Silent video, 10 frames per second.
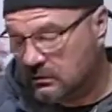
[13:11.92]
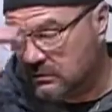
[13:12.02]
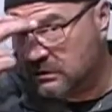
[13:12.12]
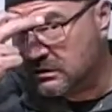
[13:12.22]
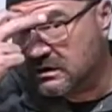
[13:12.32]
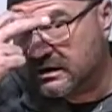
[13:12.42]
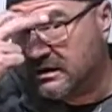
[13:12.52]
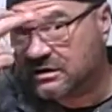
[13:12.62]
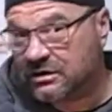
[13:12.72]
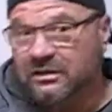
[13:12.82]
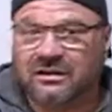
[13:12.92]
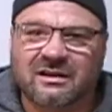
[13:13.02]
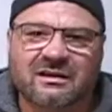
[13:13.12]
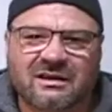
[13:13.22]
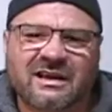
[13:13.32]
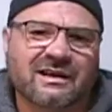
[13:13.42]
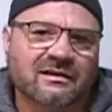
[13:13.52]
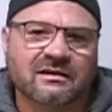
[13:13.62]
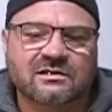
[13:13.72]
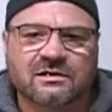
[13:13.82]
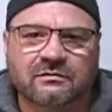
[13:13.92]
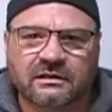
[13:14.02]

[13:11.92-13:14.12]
Just to kind of show you that, yeah, it does do